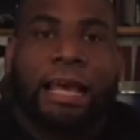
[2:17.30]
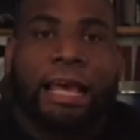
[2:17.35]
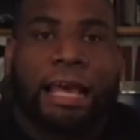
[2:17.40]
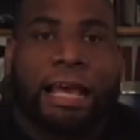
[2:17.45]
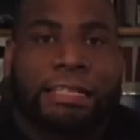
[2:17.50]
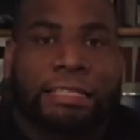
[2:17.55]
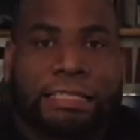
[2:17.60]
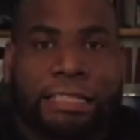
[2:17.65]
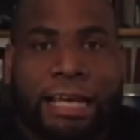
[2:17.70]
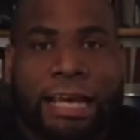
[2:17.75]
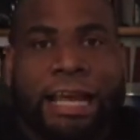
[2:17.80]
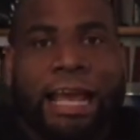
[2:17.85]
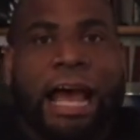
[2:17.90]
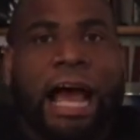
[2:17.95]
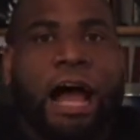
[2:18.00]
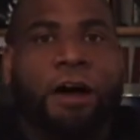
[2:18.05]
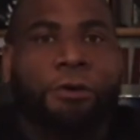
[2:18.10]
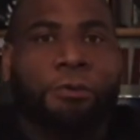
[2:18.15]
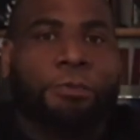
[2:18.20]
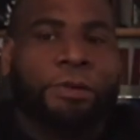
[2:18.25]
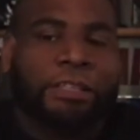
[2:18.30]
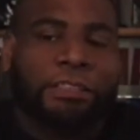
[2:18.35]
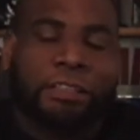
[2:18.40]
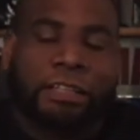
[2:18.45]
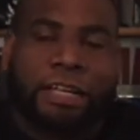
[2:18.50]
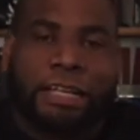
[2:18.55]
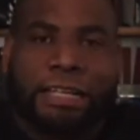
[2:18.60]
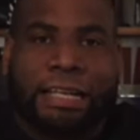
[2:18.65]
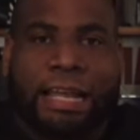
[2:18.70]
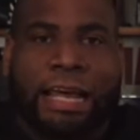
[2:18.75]
And today I will be
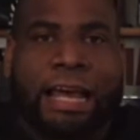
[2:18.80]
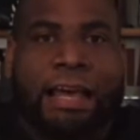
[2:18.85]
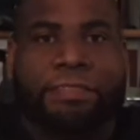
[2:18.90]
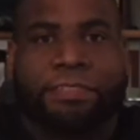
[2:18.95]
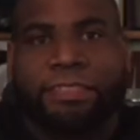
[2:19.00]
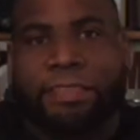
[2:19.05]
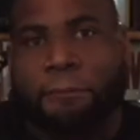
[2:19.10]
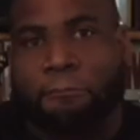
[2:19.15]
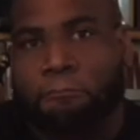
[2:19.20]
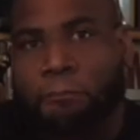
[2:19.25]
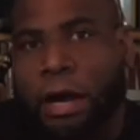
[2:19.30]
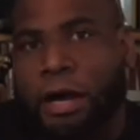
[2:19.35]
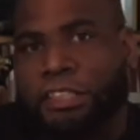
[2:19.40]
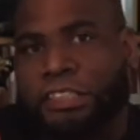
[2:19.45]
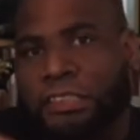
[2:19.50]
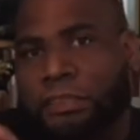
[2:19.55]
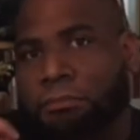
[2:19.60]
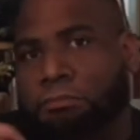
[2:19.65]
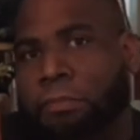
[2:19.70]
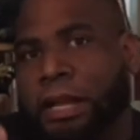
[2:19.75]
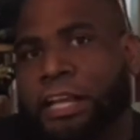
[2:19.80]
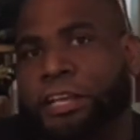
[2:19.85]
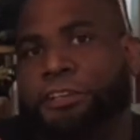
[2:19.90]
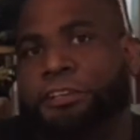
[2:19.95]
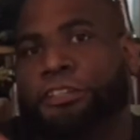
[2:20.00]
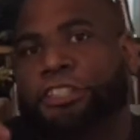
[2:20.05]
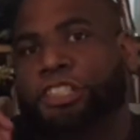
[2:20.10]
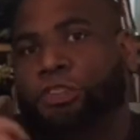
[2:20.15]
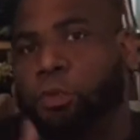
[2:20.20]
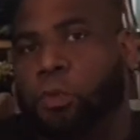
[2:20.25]
looking at the Monster
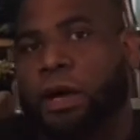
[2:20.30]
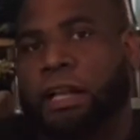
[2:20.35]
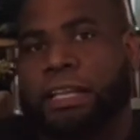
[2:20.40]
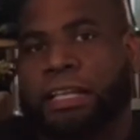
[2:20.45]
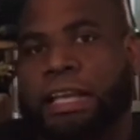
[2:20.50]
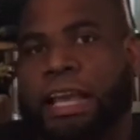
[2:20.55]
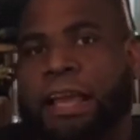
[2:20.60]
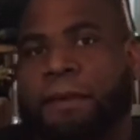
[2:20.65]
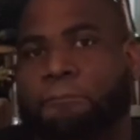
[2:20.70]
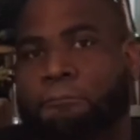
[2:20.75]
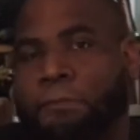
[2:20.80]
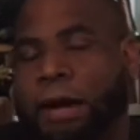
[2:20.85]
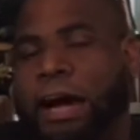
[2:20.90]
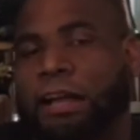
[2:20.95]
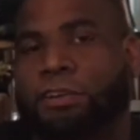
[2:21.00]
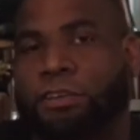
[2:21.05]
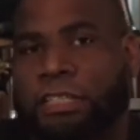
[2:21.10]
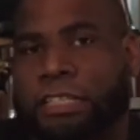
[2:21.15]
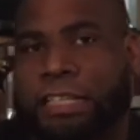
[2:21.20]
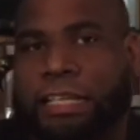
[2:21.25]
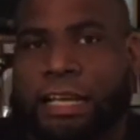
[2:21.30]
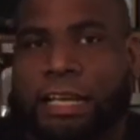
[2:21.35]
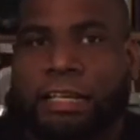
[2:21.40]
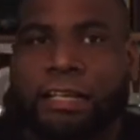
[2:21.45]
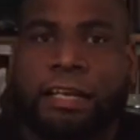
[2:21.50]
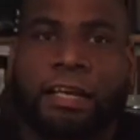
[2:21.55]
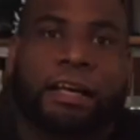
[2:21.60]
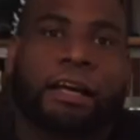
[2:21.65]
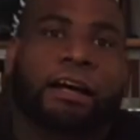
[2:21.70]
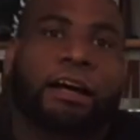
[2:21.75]
Maker 28 model
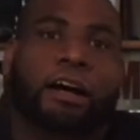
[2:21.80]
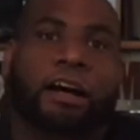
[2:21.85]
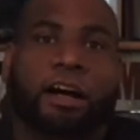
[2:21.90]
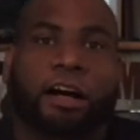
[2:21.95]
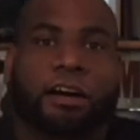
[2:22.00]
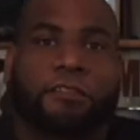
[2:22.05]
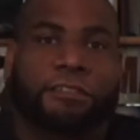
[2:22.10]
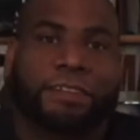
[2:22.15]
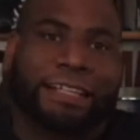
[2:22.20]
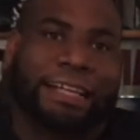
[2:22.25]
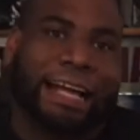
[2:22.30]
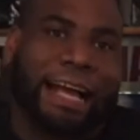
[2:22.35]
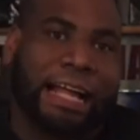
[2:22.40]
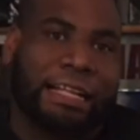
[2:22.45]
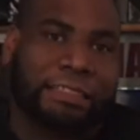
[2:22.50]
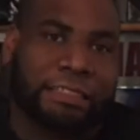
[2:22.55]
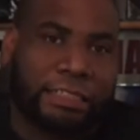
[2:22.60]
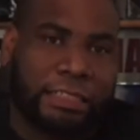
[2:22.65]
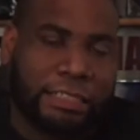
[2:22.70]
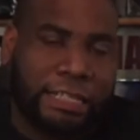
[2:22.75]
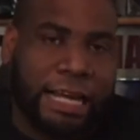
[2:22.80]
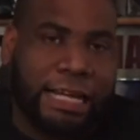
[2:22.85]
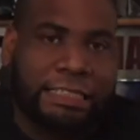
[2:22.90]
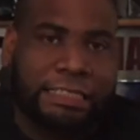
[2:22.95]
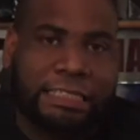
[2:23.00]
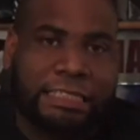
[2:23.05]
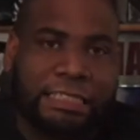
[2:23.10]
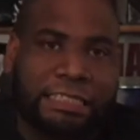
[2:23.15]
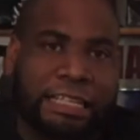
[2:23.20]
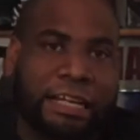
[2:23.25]
kit of Godzilla
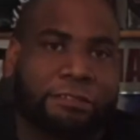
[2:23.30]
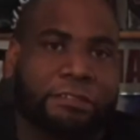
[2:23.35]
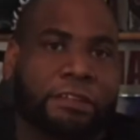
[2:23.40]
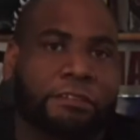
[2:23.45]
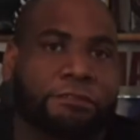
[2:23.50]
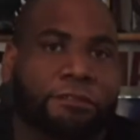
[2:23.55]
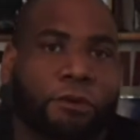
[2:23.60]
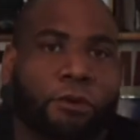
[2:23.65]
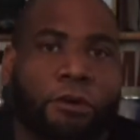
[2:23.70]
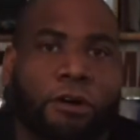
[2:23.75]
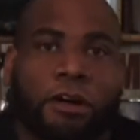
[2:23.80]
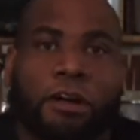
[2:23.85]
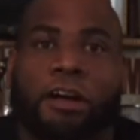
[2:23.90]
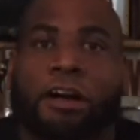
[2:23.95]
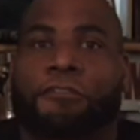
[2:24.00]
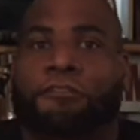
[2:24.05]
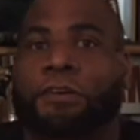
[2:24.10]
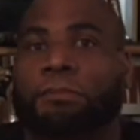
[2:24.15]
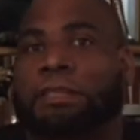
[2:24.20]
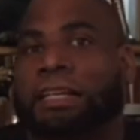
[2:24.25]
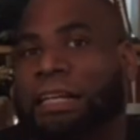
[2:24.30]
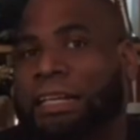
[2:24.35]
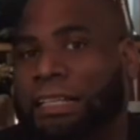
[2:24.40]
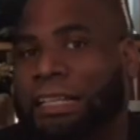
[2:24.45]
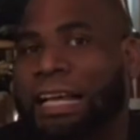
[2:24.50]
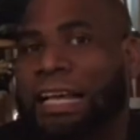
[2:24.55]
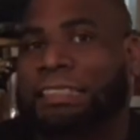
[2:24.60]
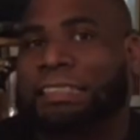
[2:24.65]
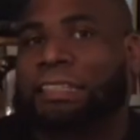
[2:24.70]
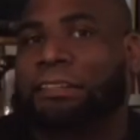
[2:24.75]
1974 from the
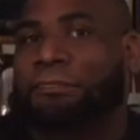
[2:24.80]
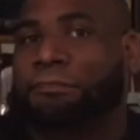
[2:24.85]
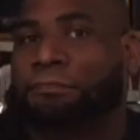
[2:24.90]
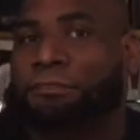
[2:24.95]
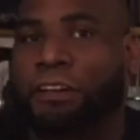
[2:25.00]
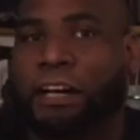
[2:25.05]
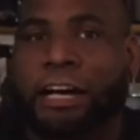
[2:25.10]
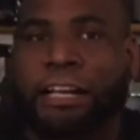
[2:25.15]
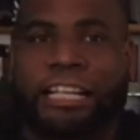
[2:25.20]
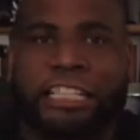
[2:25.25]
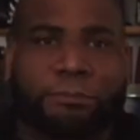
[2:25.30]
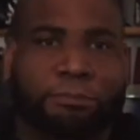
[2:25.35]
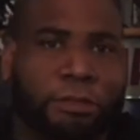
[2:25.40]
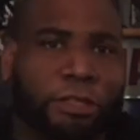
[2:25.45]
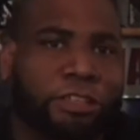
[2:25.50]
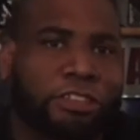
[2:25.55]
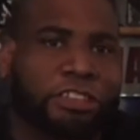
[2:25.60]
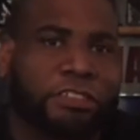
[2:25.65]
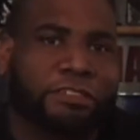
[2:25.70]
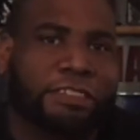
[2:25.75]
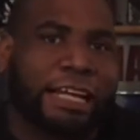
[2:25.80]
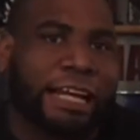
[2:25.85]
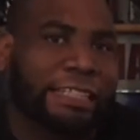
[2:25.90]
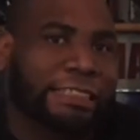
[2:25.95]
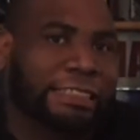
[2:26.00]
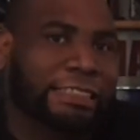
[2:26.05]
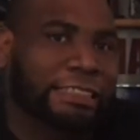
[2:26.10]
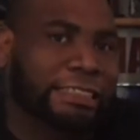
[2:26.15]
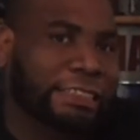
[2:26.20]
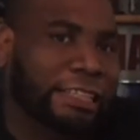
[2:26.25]
classic, fun, explosive
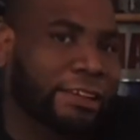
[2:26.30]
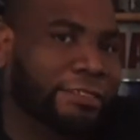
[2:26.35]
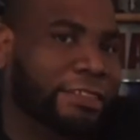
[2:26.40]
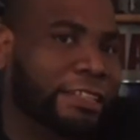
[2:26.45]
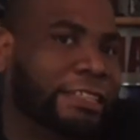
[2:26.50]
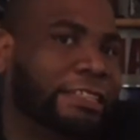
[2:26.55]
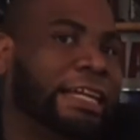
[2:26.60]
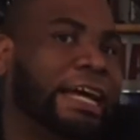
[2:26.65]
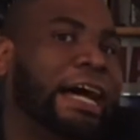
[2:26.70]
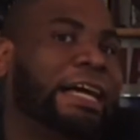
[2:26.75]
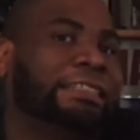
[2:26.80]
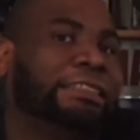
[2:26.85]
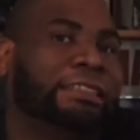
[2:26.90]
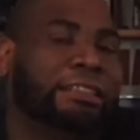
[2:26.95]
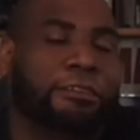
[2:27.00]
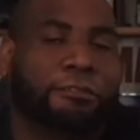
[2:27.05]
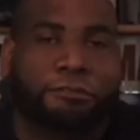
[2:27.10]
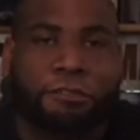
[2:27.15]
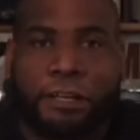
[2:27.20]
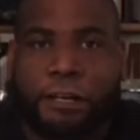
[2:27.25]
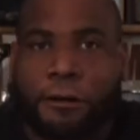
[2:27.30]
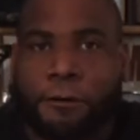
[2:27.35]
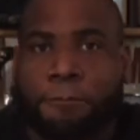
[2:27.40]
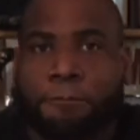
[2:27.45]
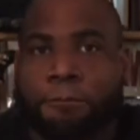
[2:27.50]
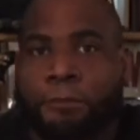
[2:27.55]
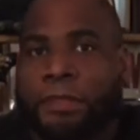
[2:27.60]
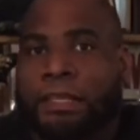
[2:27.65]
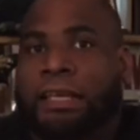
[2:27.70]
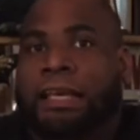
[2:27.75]
1970 Godzilla
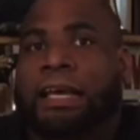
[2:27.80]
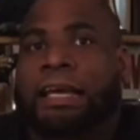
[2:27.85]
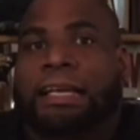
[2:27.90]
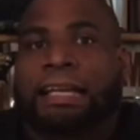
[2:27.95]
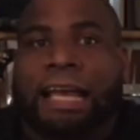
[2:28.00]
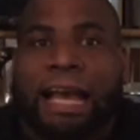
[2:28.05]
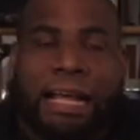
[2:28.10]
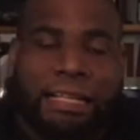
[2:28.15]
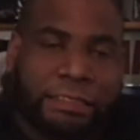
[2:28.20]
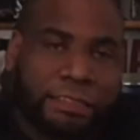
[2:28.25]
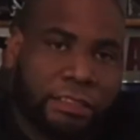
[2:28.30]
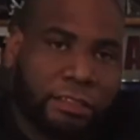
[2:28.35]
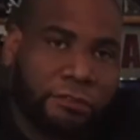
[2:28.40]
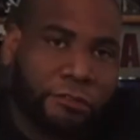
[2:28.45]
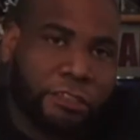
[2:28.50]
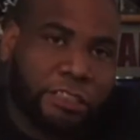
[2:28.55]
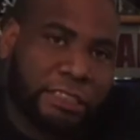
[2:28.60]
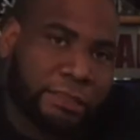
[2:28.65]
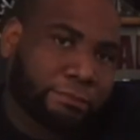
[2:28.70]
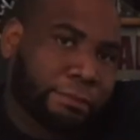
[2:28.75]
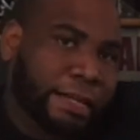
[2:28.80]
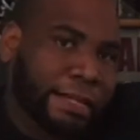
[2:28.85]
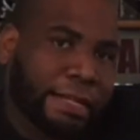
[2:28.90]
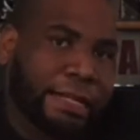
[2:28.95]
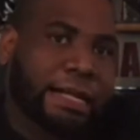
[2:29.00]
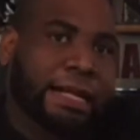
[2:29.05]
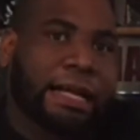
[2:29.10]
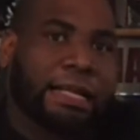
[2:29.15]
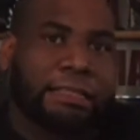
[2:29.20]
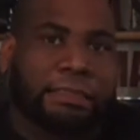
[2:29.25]
film, Godzilla vs.
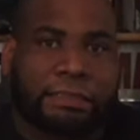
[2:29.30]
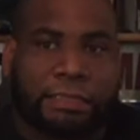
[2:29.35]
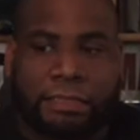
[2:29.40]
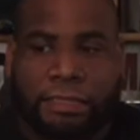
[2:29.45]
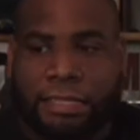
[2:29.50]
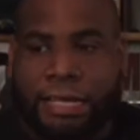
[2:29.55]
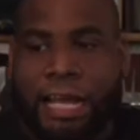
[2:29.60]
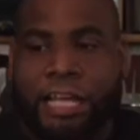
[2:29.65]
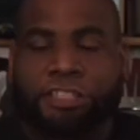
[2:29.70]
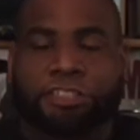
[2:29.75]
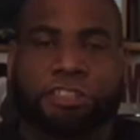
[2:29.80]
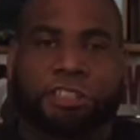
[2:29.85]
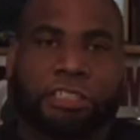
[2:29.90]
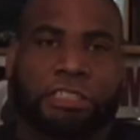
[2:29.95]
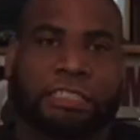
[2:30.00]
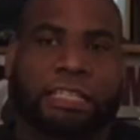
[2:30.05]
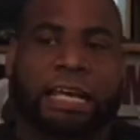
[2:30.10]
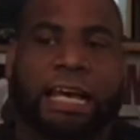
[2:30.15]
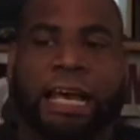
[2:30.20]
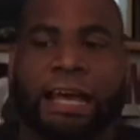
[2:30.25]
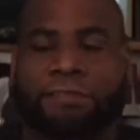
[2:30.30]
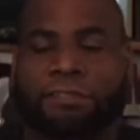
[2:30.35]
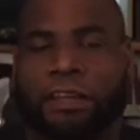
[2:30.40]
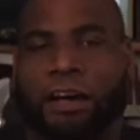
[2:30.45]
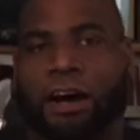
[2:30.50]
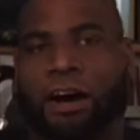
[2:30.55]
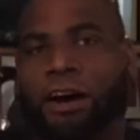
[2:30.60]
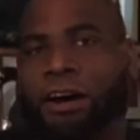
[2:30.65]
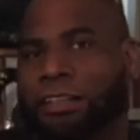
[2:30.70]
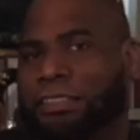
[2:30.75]
Mechagodzilla. And as you can see, I have
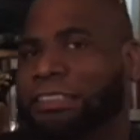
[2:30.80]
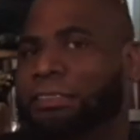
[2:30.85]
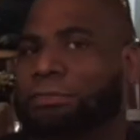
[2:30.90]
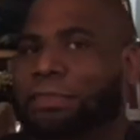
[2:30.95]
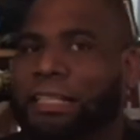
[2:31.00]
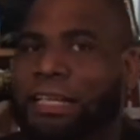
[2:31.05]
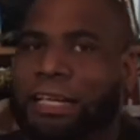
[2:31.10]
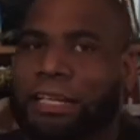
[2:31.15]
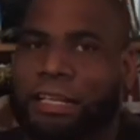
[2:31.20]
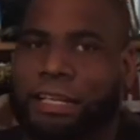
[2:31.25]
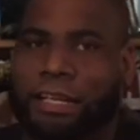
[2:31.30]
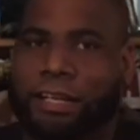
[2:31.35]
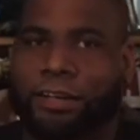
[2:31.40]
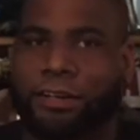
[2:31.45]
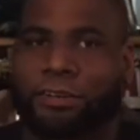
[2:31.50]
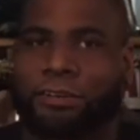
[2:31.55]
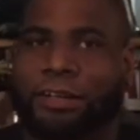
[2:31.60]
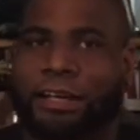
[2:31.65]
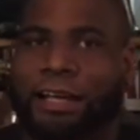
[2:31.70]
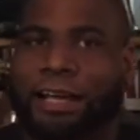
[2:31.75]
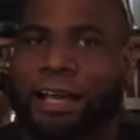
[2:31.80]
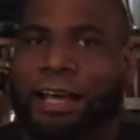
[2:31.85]
the awesome kit here.